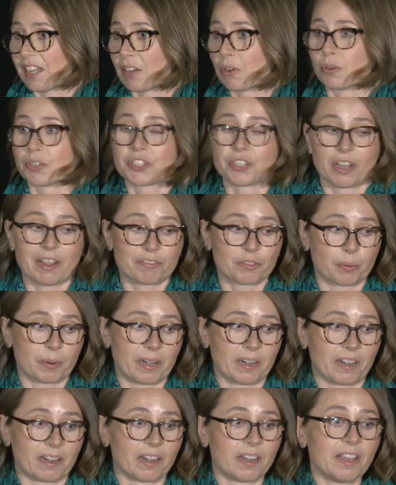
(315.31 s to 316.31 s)
or
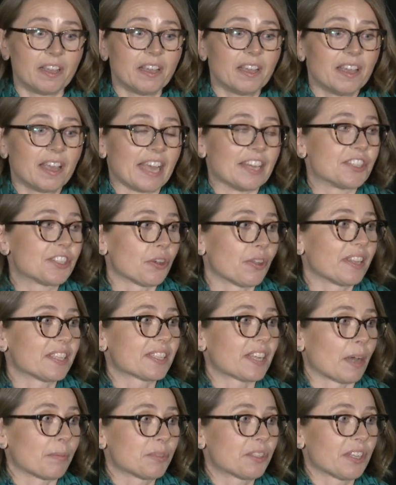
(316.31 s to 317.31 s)
software. And so this
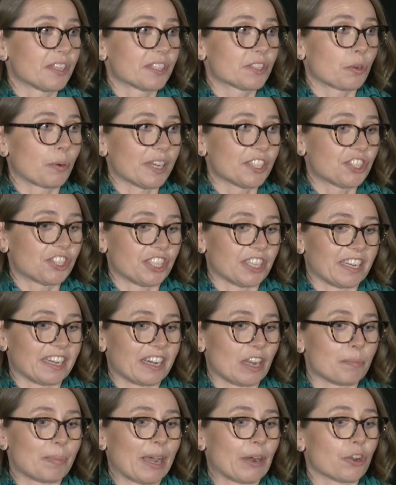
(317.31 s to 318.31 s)
comes to this question
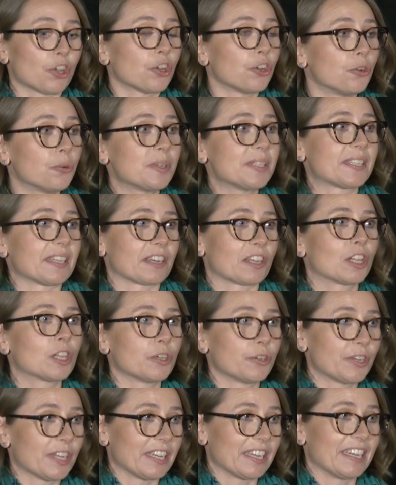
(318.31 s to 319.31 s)
about who is
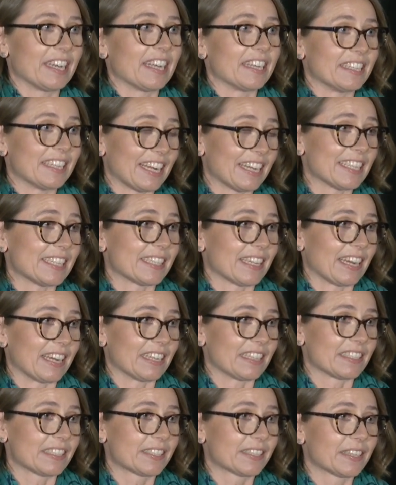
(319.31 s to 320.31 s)
included in data
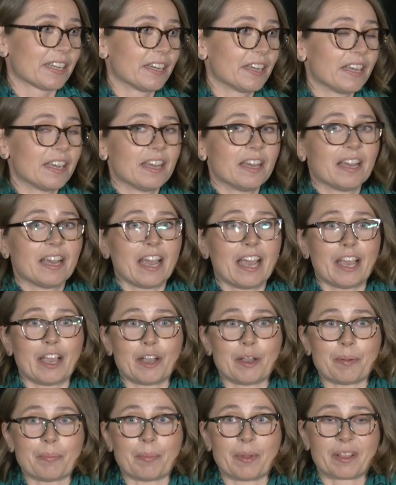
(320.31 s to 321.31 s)
science
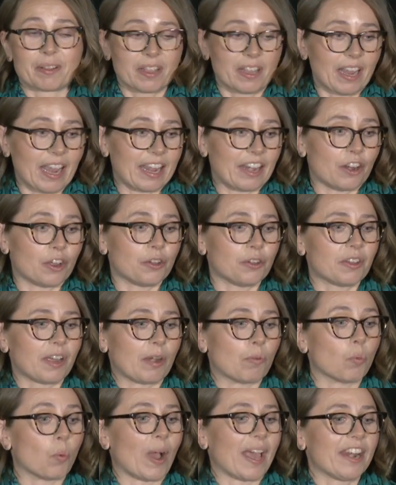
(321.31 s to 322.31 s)
and
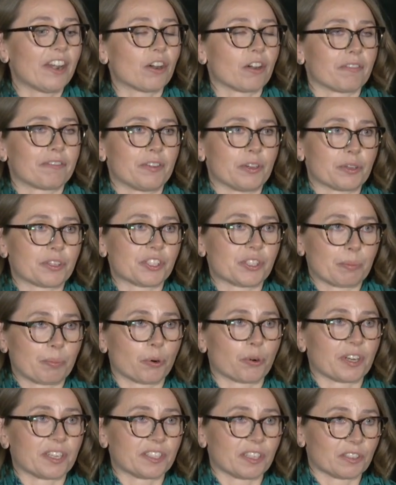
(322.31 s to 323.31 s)
when are folks
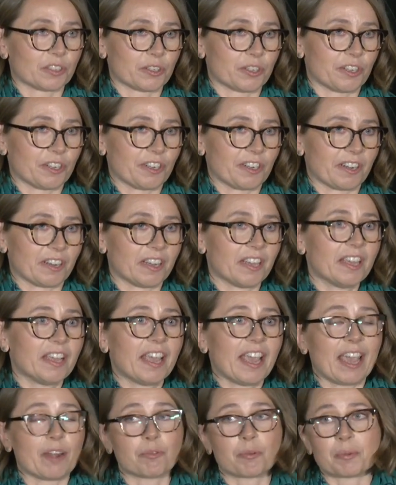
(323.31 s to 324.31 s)
supported to learn.
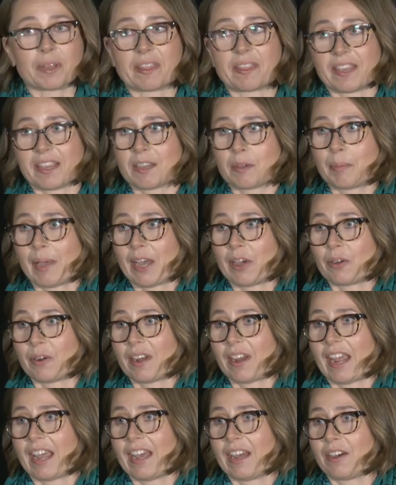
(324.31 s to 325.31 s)
And when we think
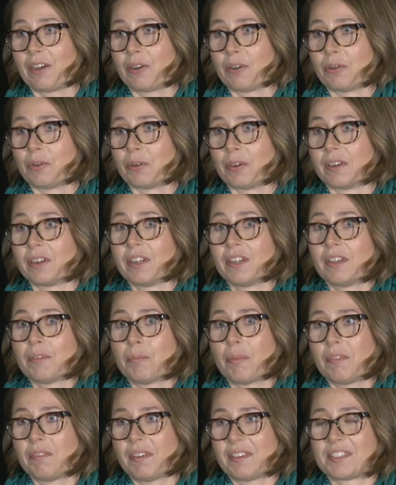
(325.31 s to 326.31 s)
about how
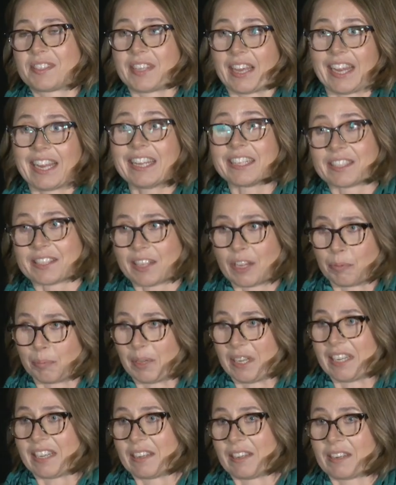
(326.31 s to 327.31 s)
science can
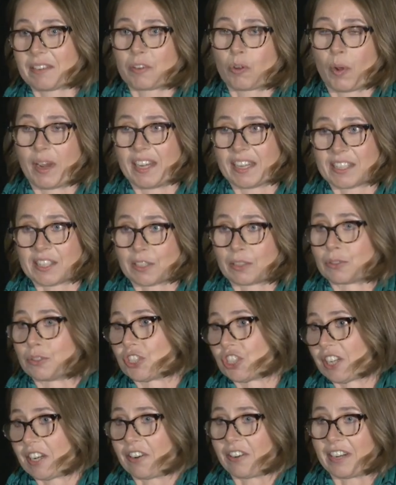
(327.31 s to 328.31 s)
be quite
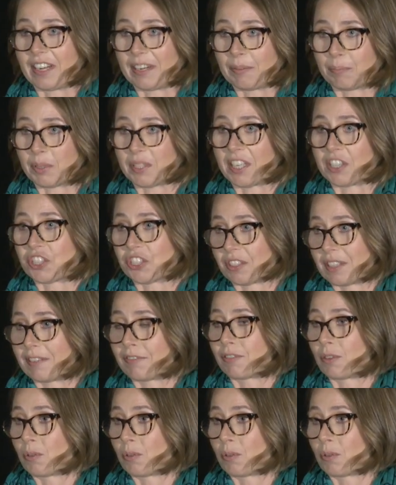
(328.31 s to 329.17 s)
exclusionary, potentially